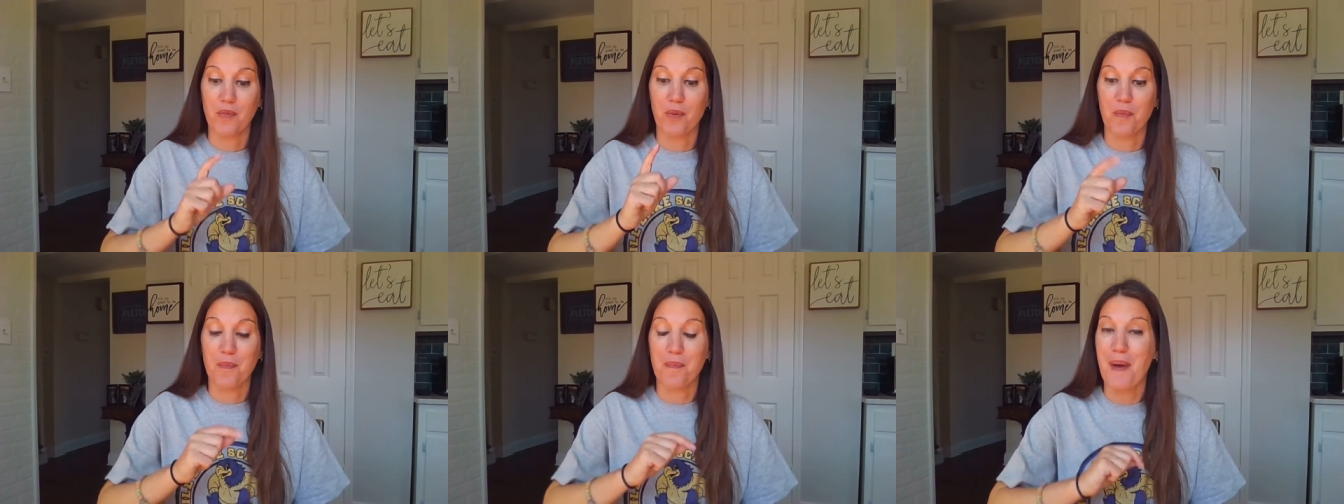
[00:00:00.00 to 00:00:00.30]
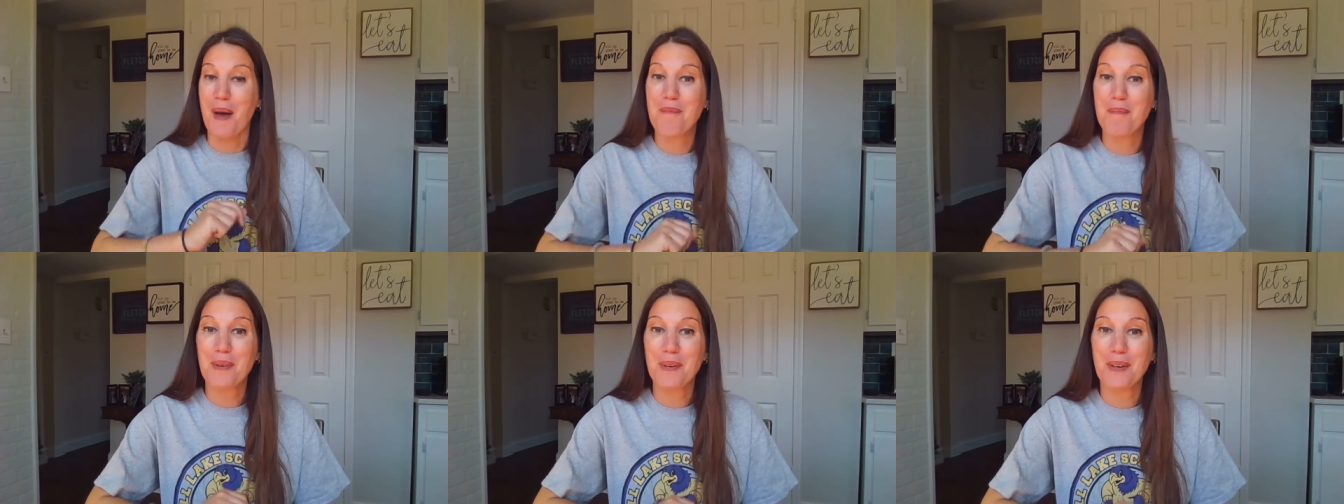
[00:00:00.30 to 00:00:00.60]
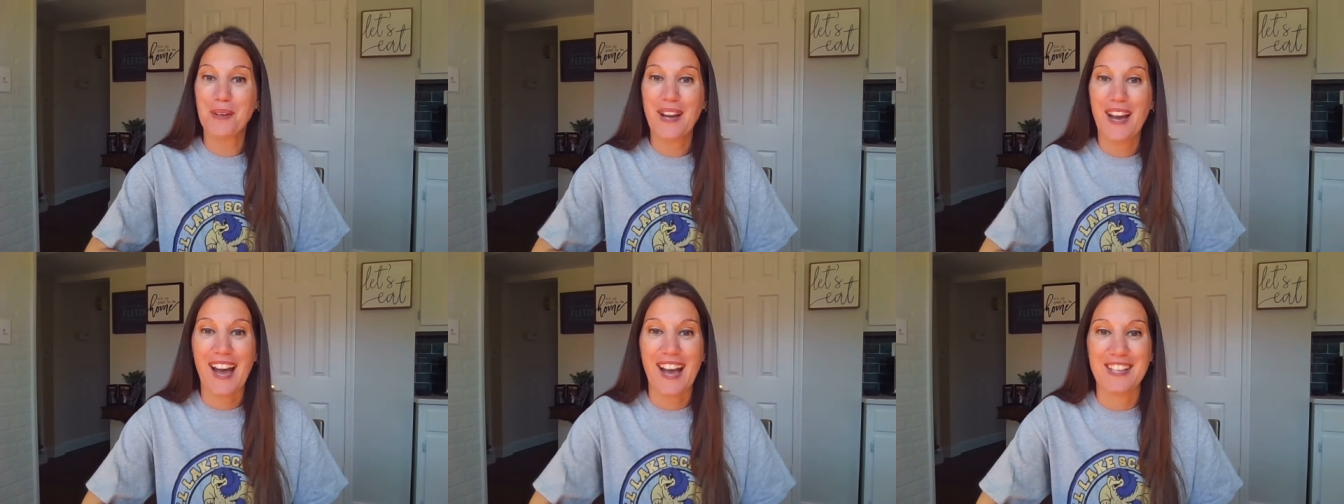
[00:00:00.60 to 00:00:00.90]

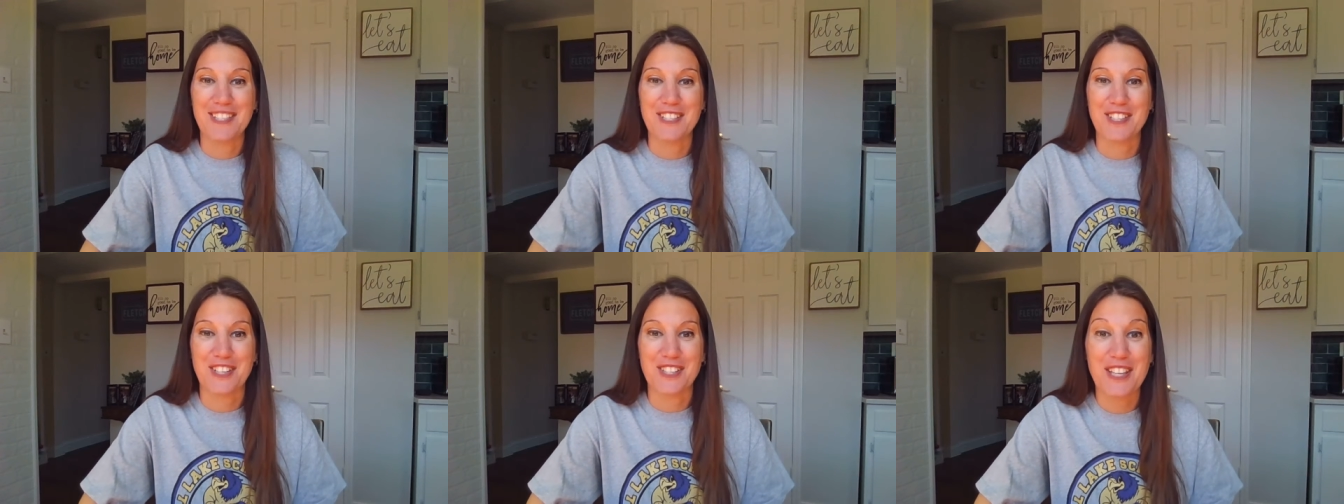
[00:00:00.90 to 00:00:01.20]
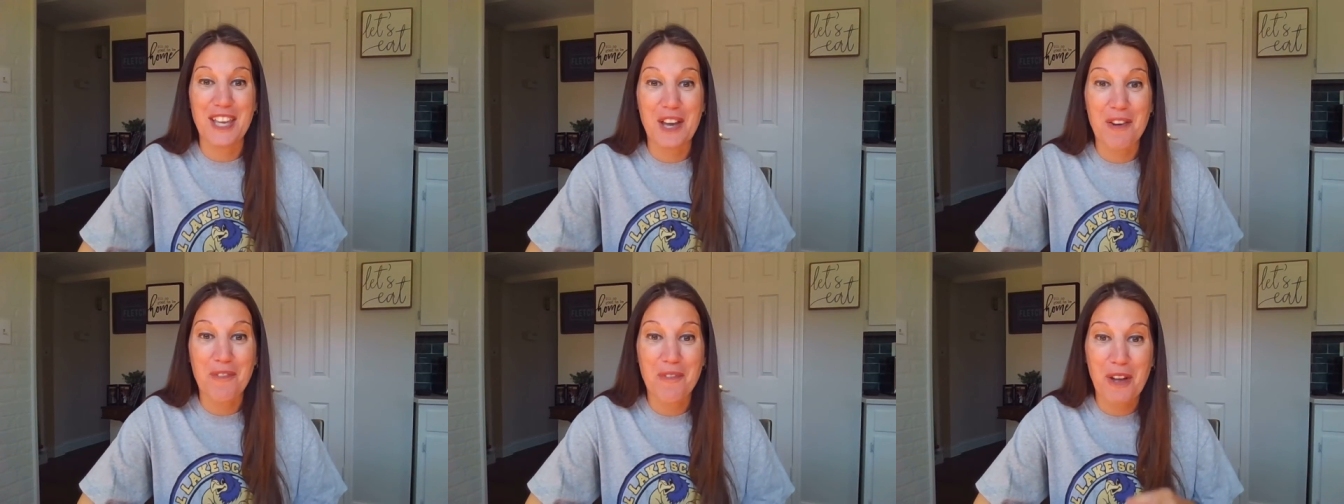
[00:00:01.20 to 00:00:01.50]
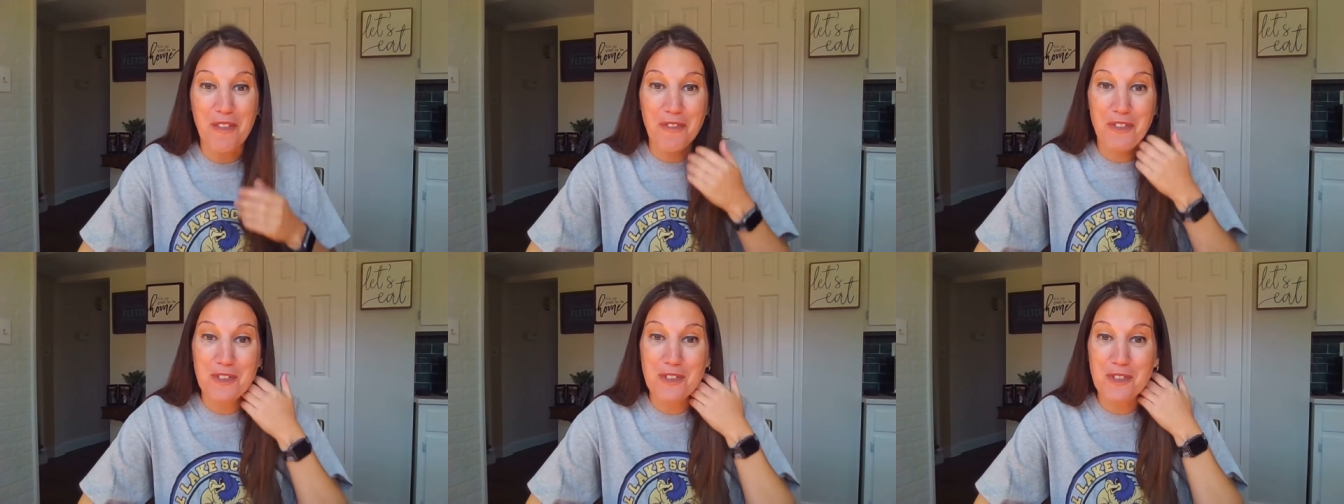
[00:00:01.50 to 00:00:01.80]
Remember, I just can't
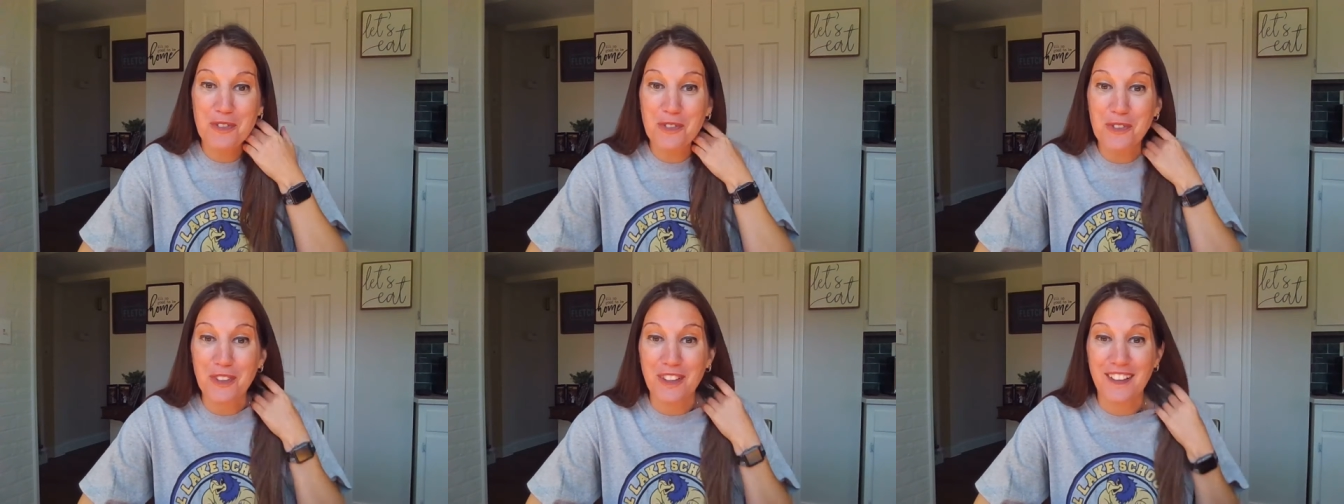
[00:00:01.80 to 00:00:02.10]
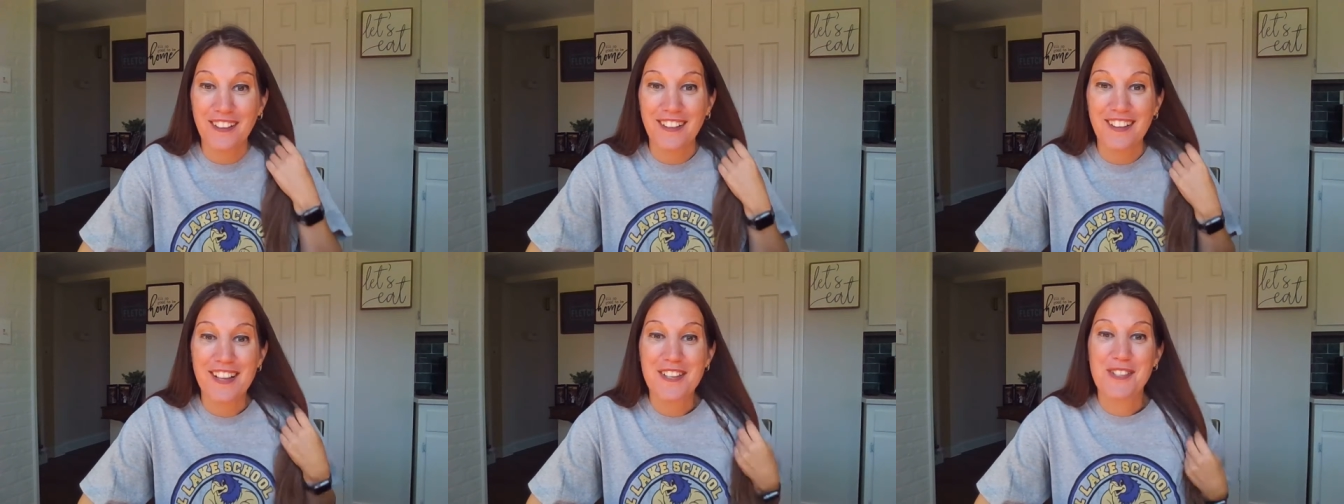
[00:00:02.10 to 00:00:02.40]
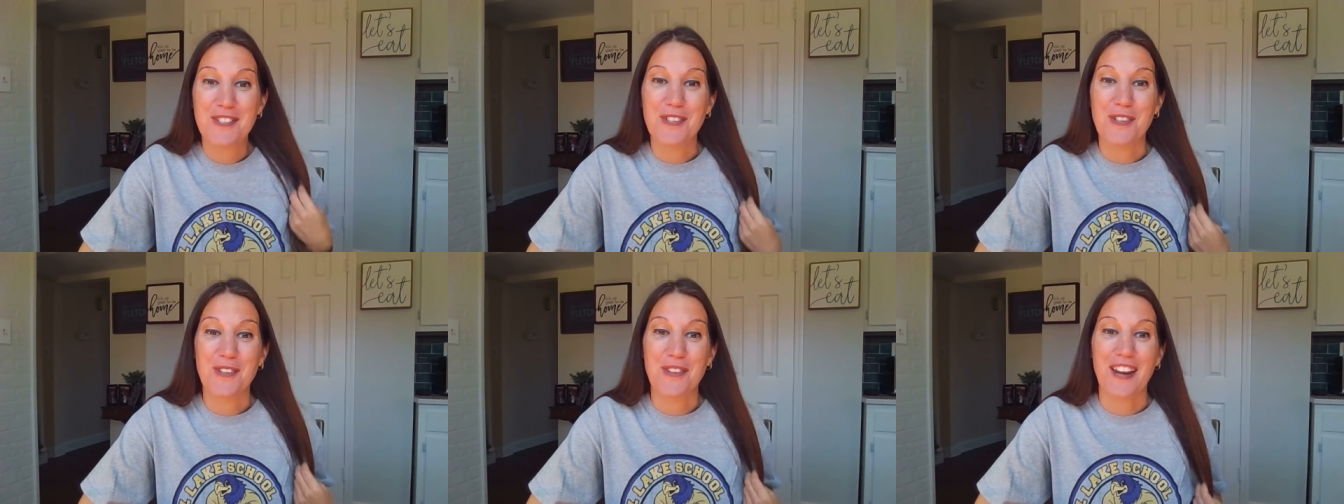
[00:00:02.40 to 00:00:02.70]
wait for school
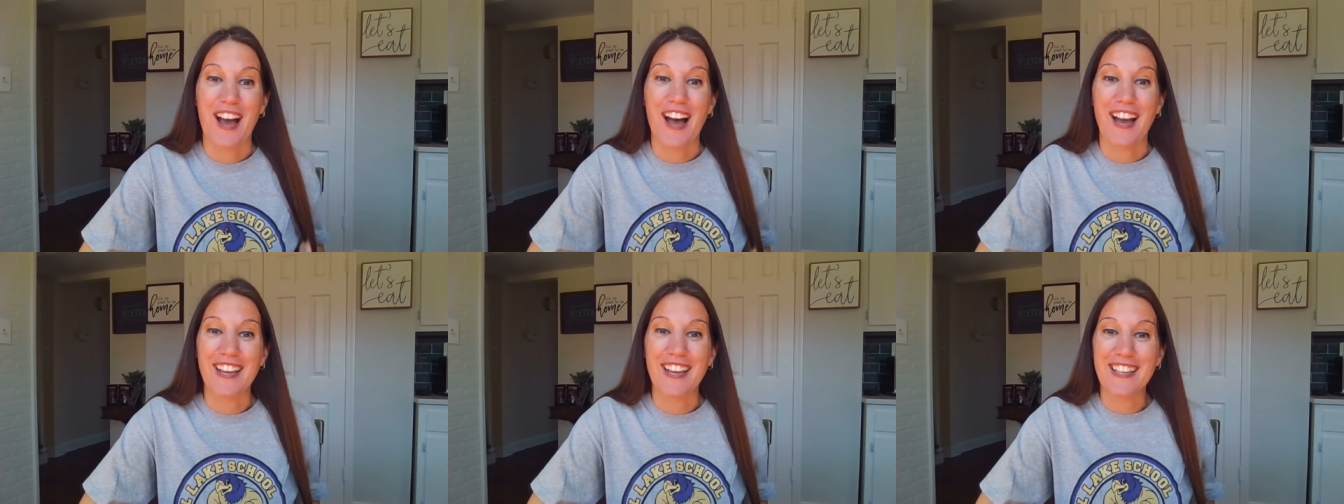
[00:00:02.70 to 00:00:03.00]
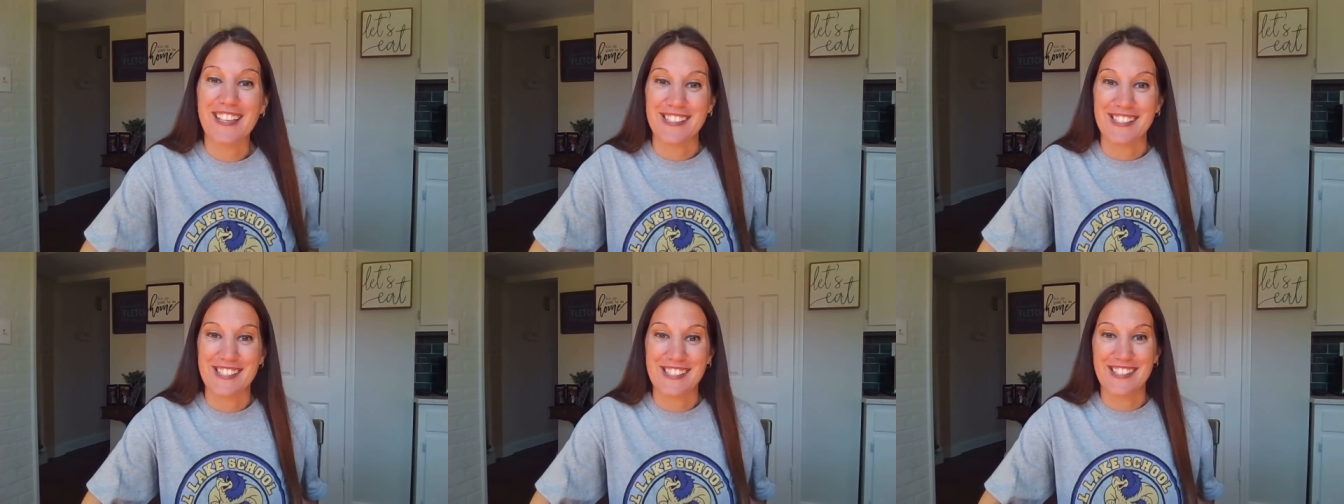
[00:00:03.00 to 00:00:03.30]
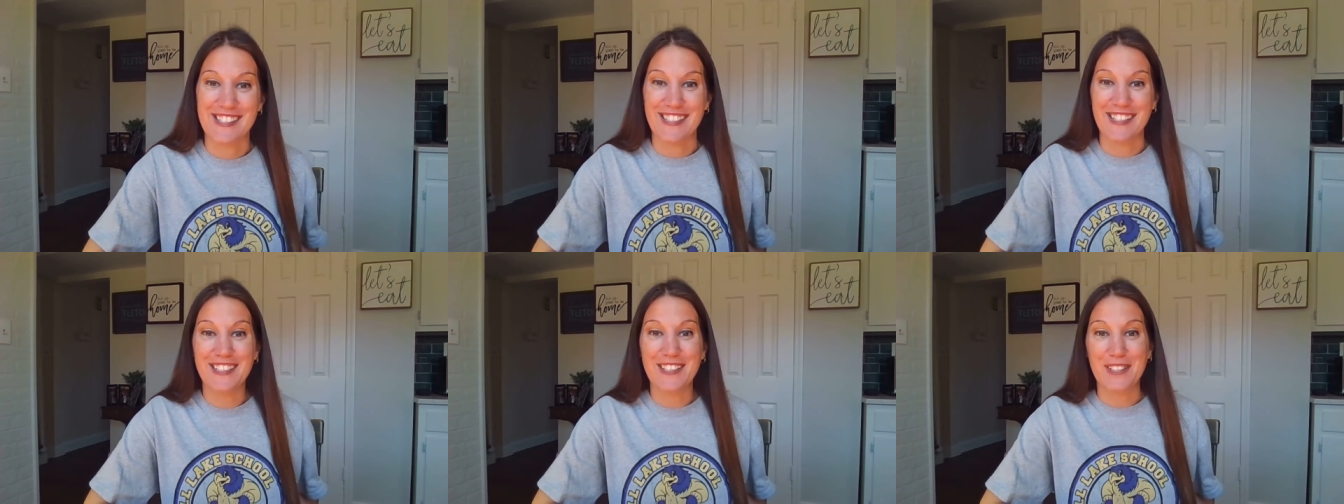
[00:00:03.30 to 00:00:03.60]
so that I can
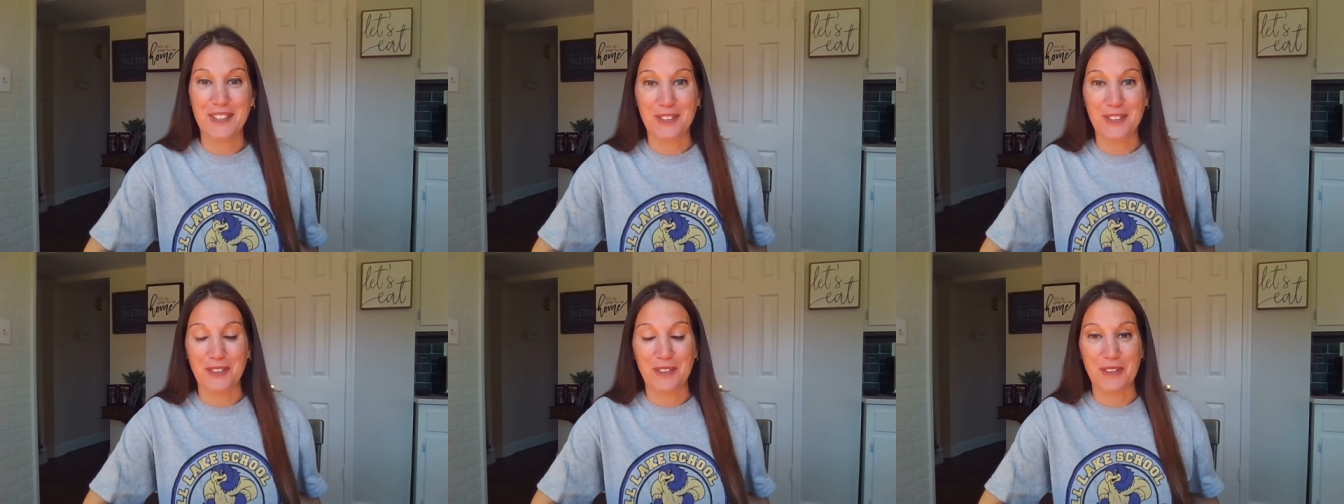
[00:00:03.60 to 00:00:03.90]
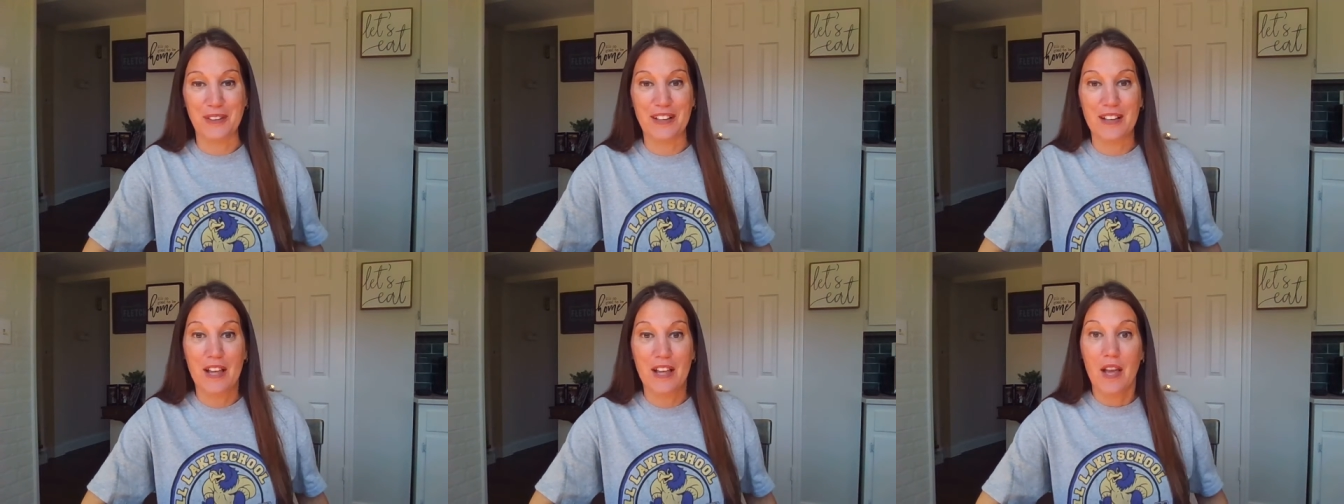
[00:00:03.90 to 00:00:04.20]
see you.